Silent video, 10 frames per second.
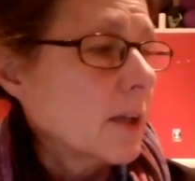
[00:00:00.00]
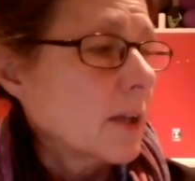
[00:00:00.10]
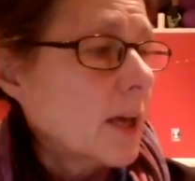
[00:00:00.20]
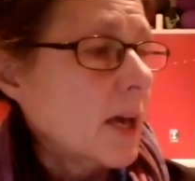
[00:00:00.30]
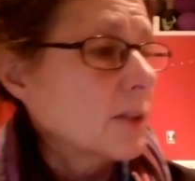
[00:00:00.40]

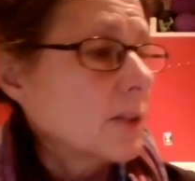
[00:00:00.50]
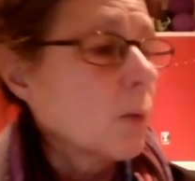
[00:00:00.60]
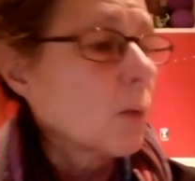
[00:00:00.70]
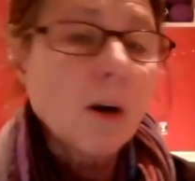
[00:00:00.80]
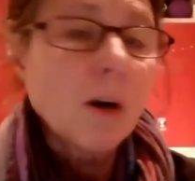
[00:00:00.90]
And
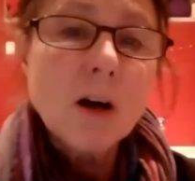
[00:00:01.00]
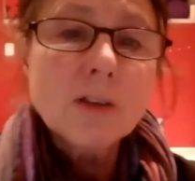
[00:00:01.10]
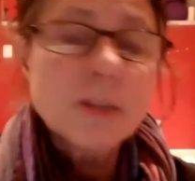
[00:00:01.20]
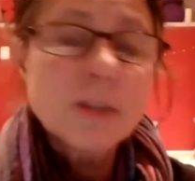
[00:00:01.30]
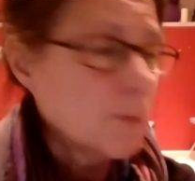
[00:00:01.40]
we are
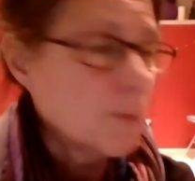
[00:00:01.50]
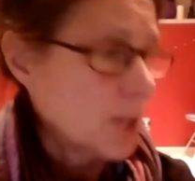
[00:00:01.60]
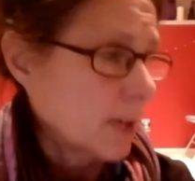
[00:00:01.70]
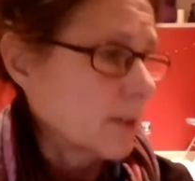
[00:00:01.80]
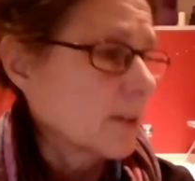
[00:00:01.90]
all
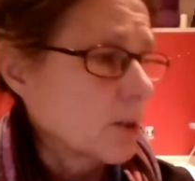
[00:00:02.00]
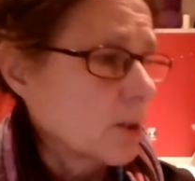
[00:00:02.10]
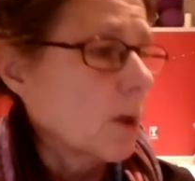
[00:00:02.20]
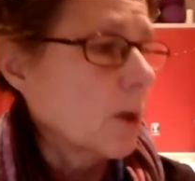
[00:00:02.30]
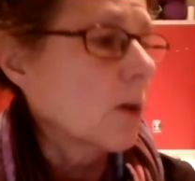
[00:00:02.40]
subject
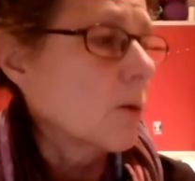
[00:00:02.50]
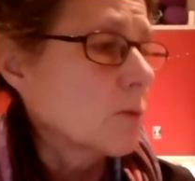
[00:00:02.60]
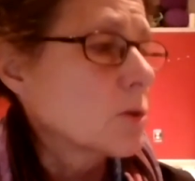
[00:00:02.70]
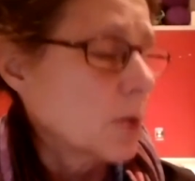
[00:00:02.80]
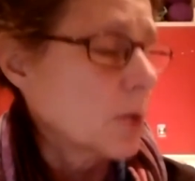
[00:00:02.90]
to our
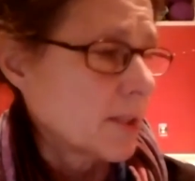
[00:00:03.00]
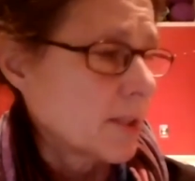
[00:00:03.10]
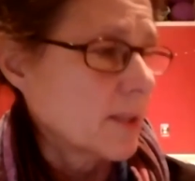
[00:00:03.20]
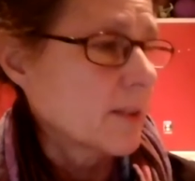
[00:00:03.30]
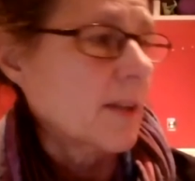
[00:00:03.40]
own
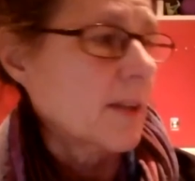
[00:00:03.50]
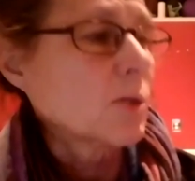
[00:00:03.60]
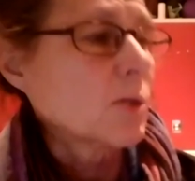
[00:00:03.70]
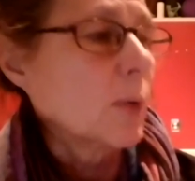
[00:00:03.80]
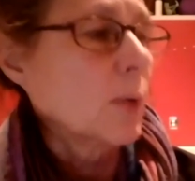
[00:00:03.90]
choices.
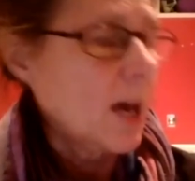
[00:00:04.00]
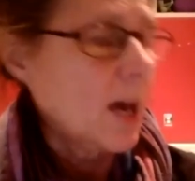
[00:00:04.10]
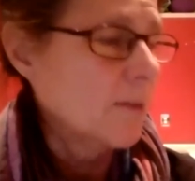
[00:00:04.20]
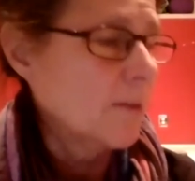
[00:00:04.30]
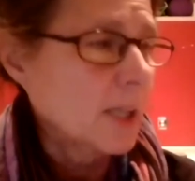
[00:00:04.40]
That's what we
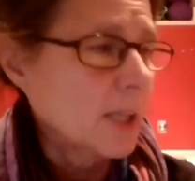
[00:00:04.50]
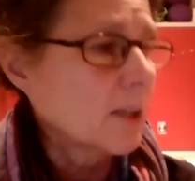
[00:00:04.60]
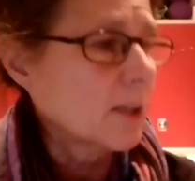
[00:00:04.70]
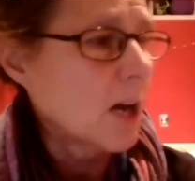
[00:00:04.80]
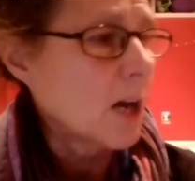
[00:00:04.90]
have
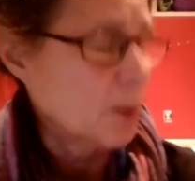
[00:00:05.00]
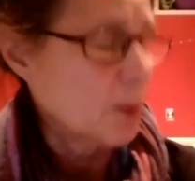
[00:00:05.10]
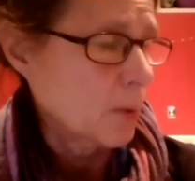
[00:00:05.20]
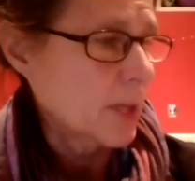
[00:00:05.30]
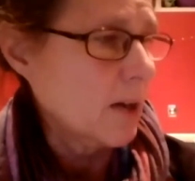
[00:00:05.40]
in common
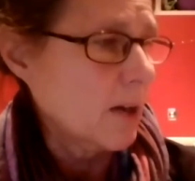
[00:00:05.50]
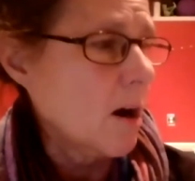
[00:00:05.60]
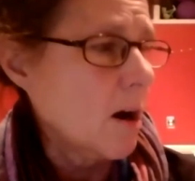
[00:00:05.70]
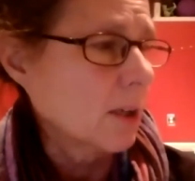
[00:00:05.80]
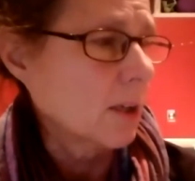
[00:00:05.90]
with that hawk.